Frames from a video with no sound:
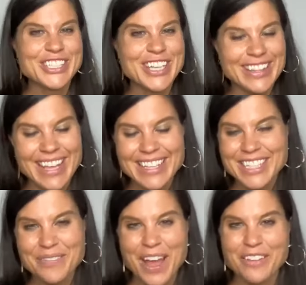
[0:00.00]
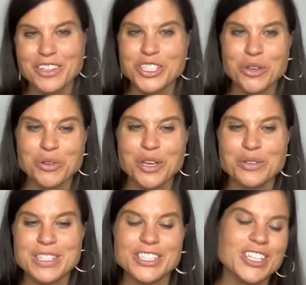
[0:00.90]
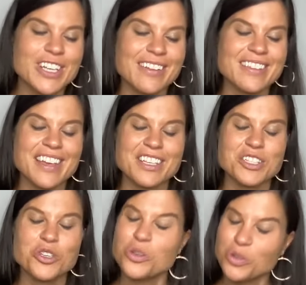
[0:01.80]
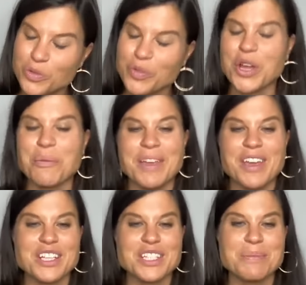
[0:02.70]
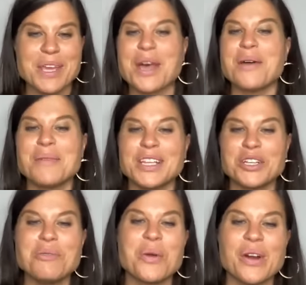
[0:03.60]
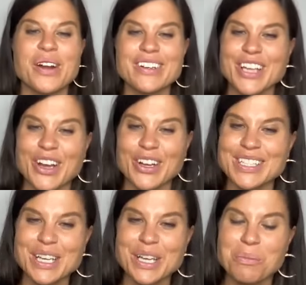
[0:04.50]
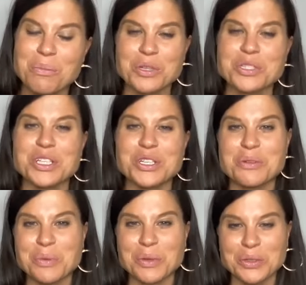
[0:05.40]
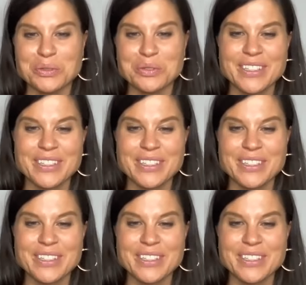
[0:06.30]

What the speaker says: can check that stuff out in the show notes. And Chelli, thanks you for helping us become a little more toxic person proof.